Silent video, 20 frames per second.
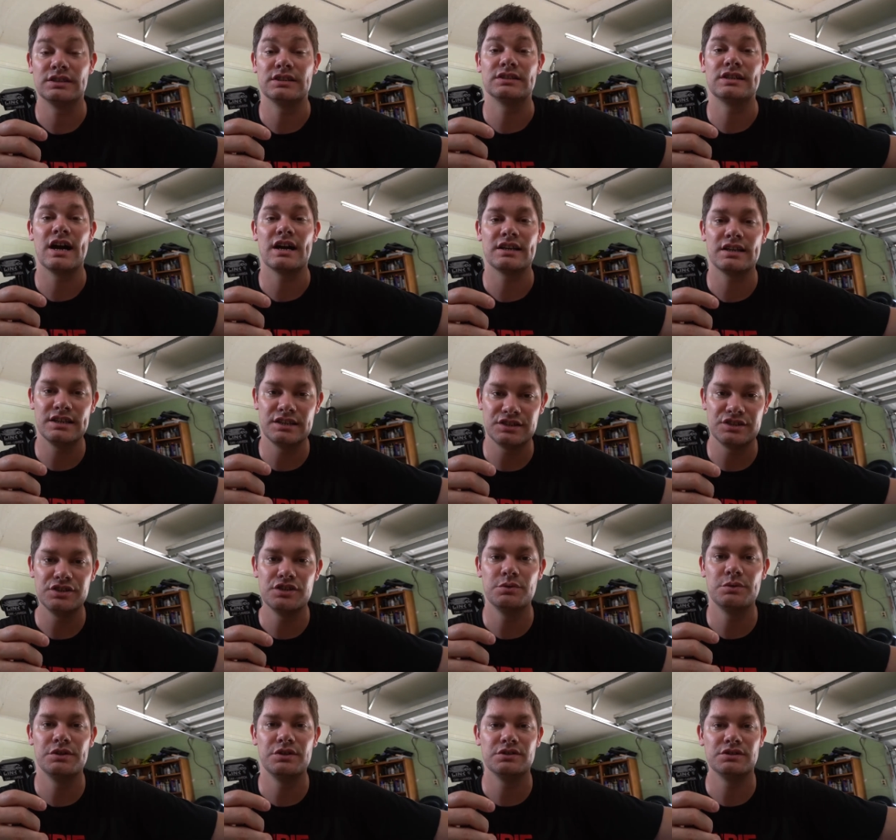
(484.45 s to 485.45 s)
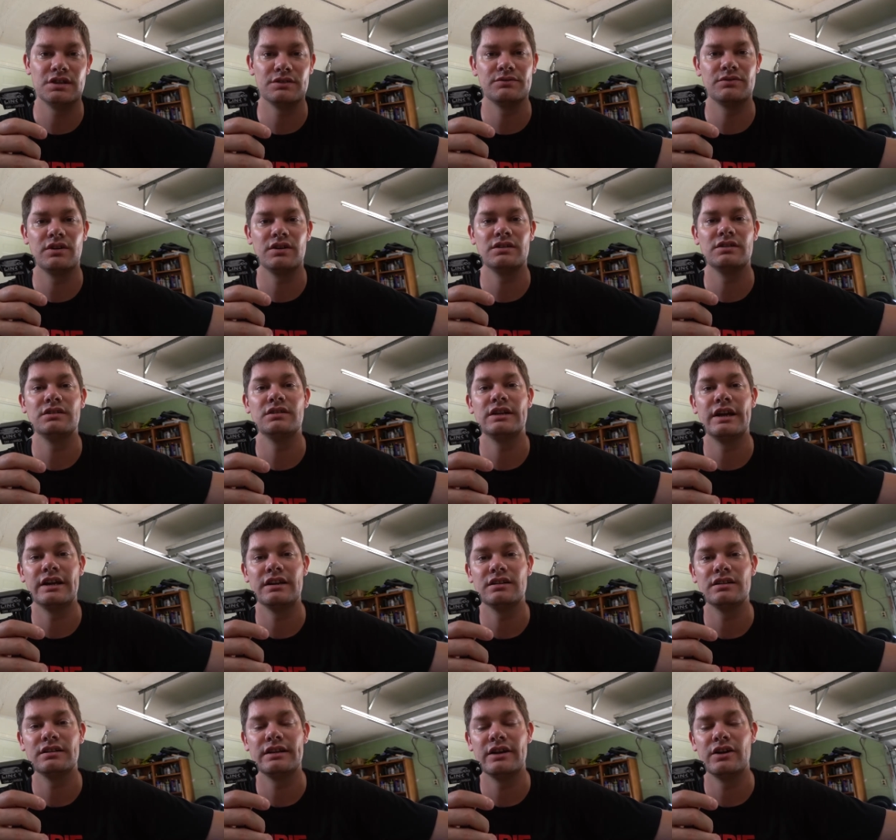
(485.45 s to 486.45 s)
stock ECU would use that front na
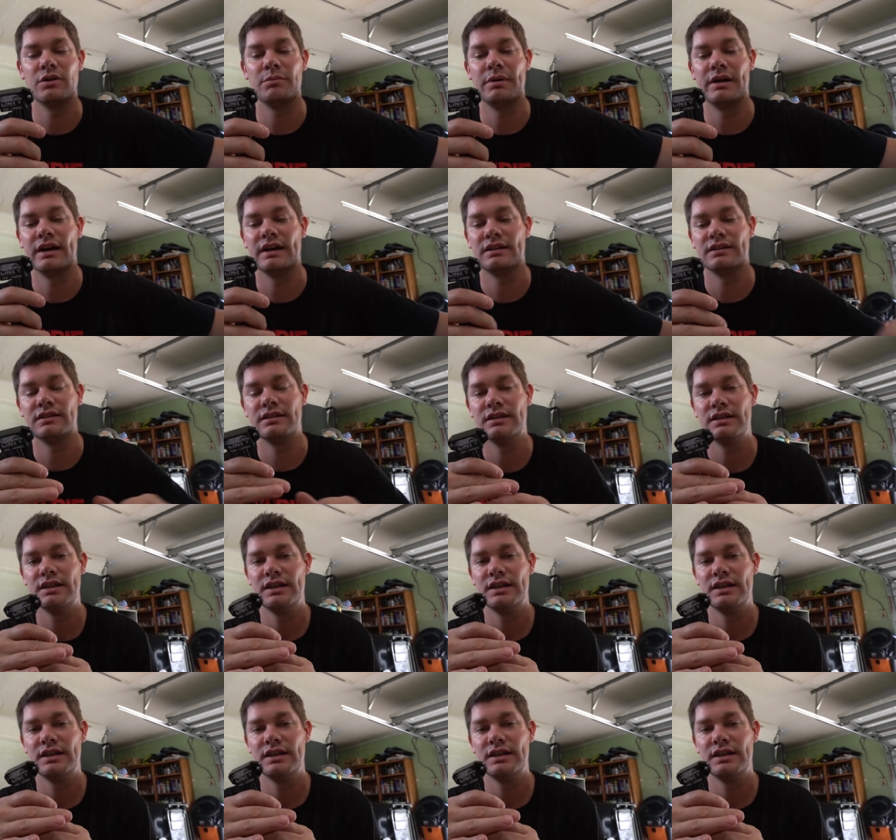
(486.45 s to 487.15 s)
narrow band,